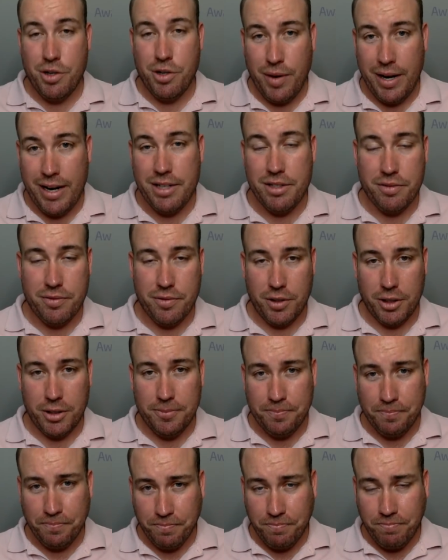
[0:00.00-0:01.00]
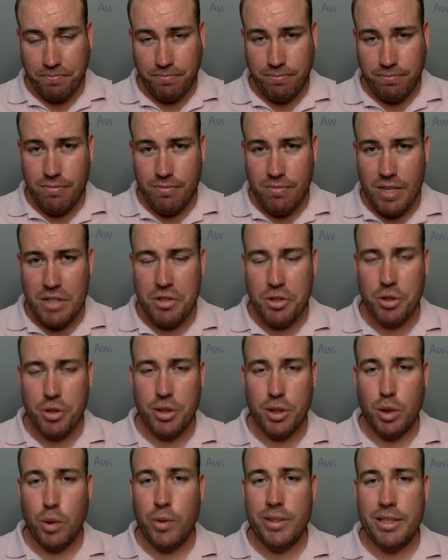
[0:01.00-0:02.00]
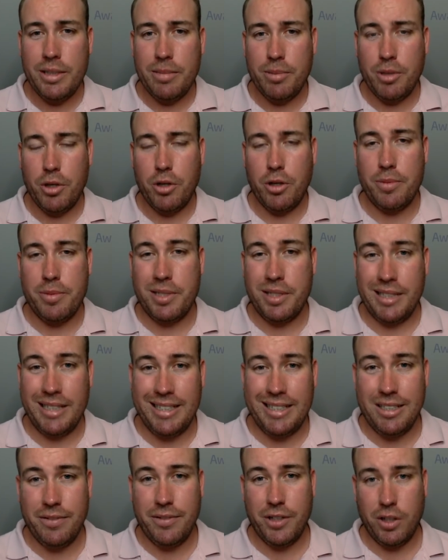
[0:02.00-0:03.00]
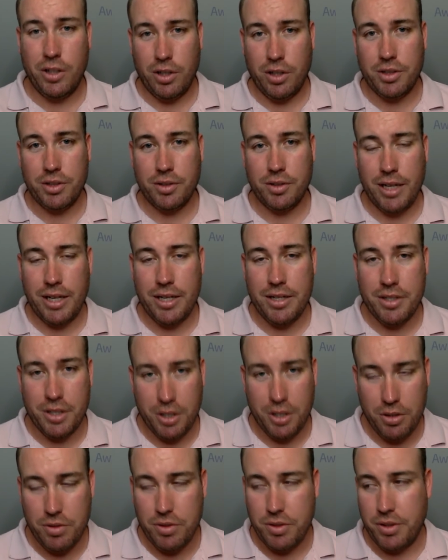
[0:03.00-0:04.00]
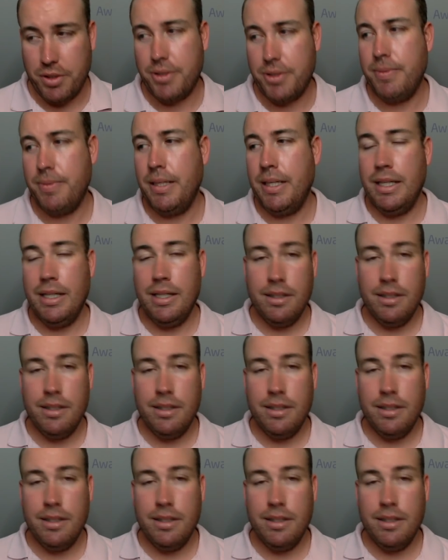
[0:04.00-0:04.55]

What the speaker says: transfer to the loyalty programs linked of your authorized users.